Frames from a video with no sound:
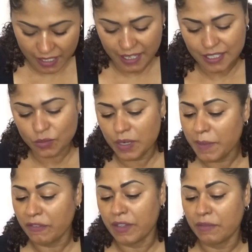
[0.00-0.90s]
is one of
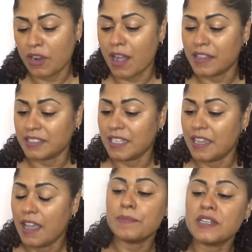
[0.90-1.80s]
my favorite
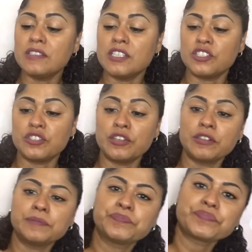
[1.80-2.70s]
Aussie
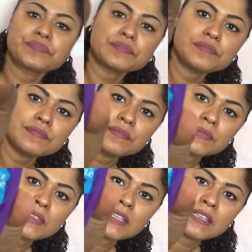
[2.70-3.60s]
conditioner.
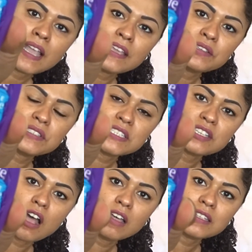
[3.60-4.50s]
I use
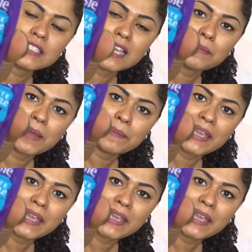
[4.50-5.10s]
this all the time on my